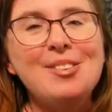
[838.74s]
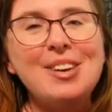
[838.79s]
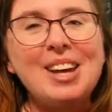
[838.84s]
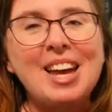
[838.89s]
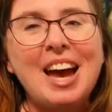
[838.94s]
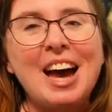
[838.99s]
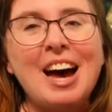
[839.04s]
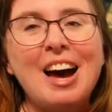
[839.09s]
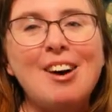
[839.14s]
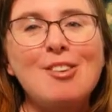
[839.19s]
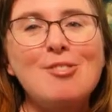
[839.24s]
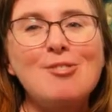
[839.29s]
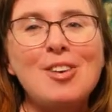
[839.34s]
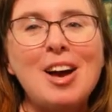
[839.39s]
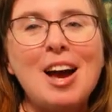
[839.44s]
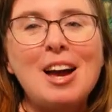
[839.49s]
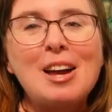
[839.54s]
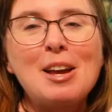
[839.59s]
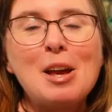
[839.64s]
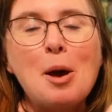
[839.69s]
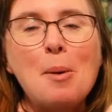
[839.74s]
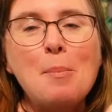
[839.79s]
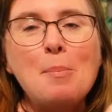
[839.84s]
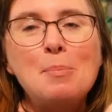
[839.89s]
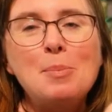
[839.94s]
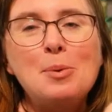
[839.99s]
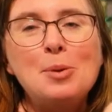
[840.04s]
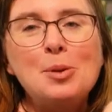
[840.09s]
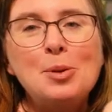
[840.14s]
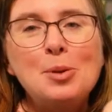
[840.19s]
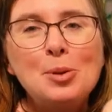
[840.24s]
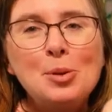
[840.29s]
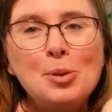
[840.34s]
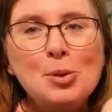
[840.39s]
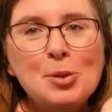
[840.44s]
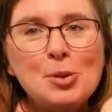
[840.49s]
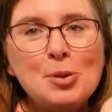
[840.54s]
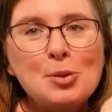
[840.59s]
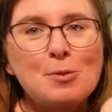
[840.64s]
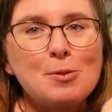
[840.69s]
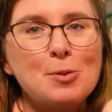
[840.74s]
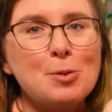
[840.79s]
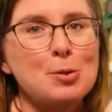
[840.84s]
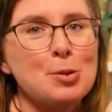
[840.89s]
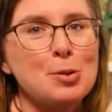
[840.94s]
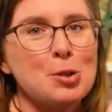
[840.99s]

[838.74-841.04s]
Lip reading: we have a beautiful